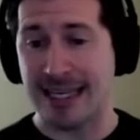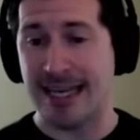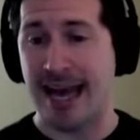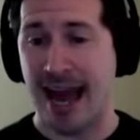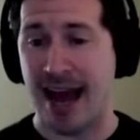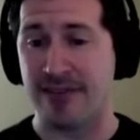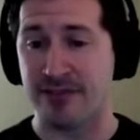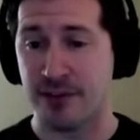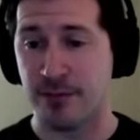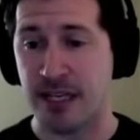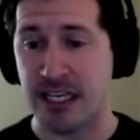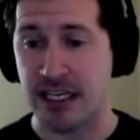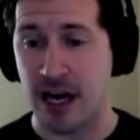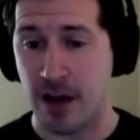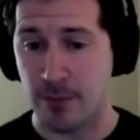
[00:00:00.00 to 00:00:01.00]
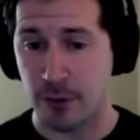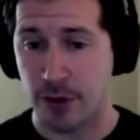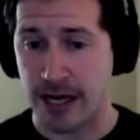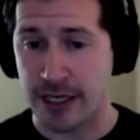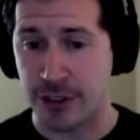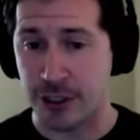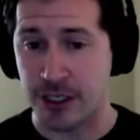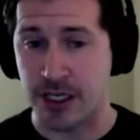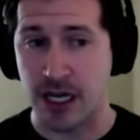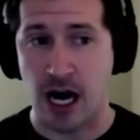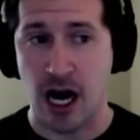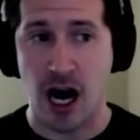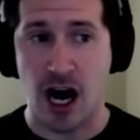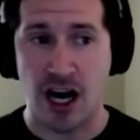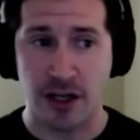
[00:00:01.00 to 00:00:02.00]
have to be in operation
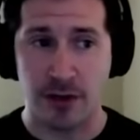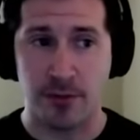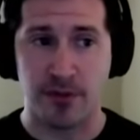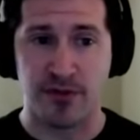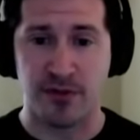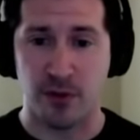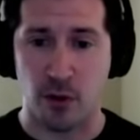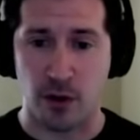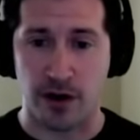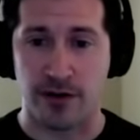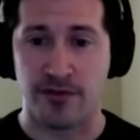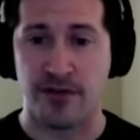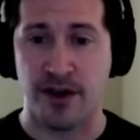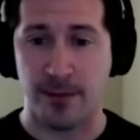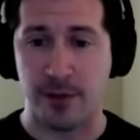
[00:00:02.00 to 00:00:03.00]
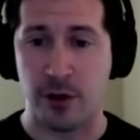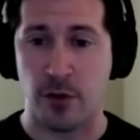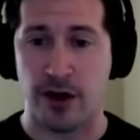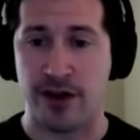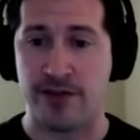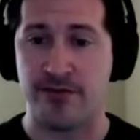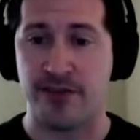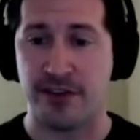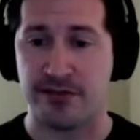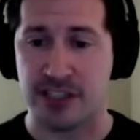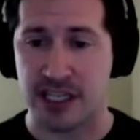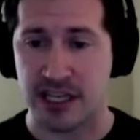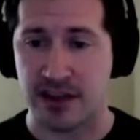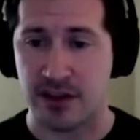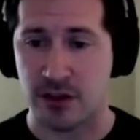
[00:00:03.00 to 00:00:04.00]
on or before February
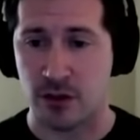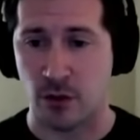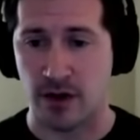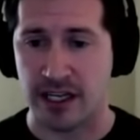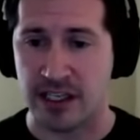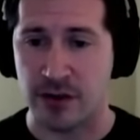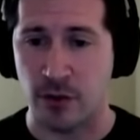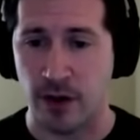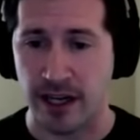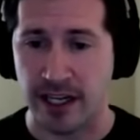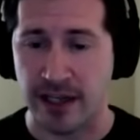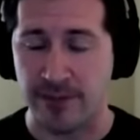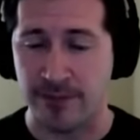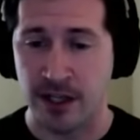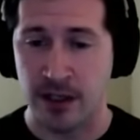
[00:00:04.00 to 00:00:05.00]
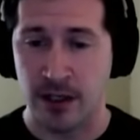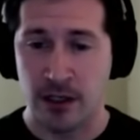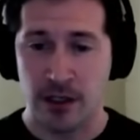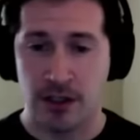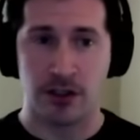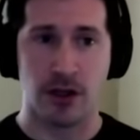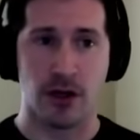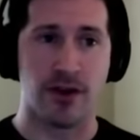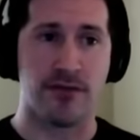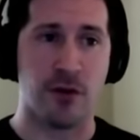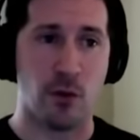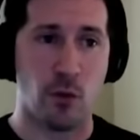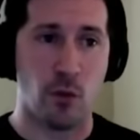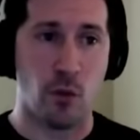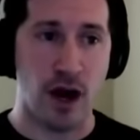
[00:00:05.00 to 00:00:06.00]
15th, 2020. So if
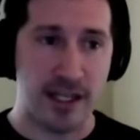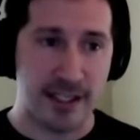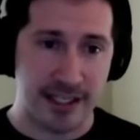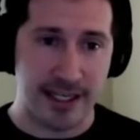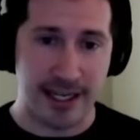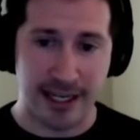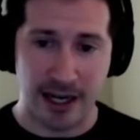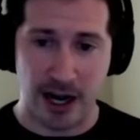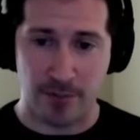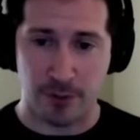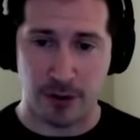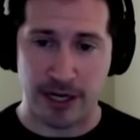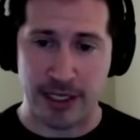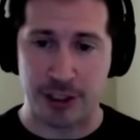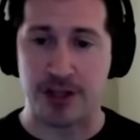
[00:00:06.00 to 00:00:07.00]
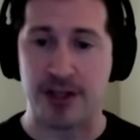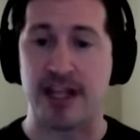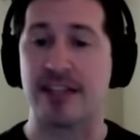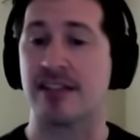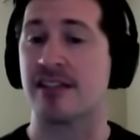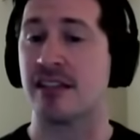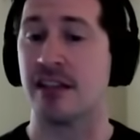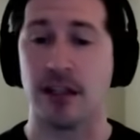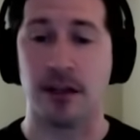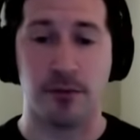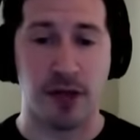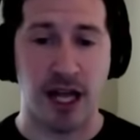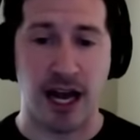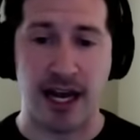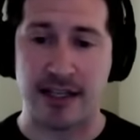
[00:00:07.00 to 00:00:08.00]
it wasn't in operation, that still
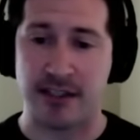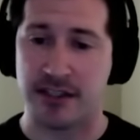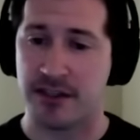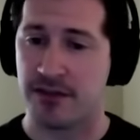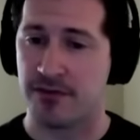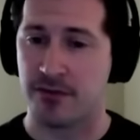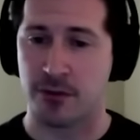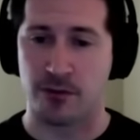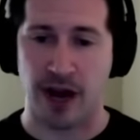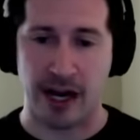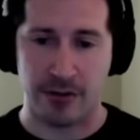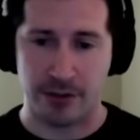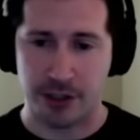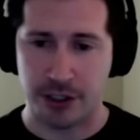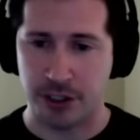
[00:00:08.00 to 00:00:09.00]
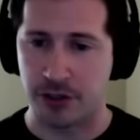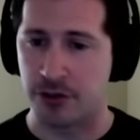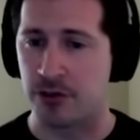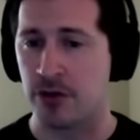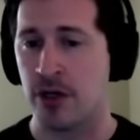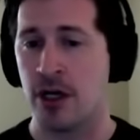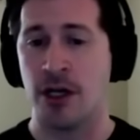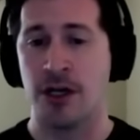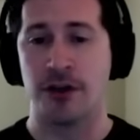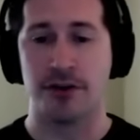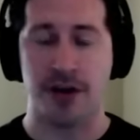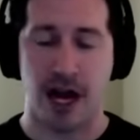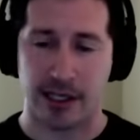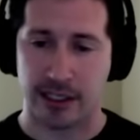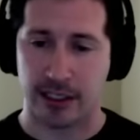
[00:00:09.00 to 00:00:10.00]
applies for round 2. You're
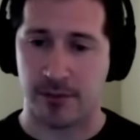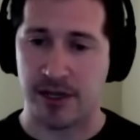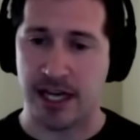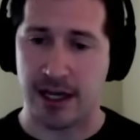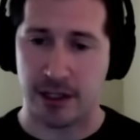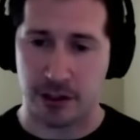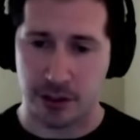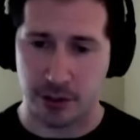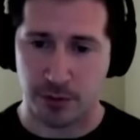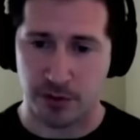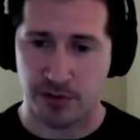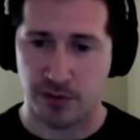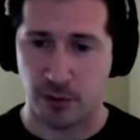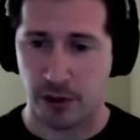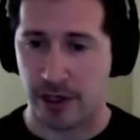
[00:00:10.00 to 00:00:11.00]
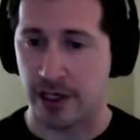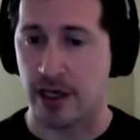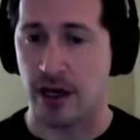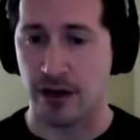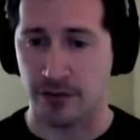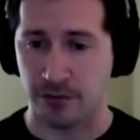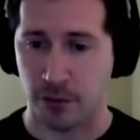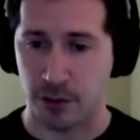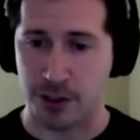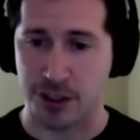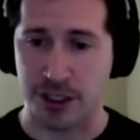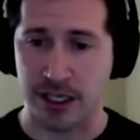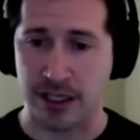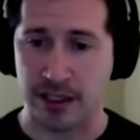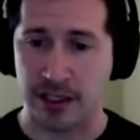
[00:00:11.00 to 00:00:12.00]
not going to be eligible for it,
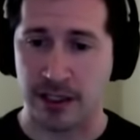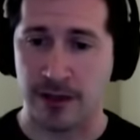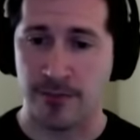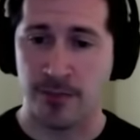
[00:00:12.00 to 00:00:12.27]
unfortunately.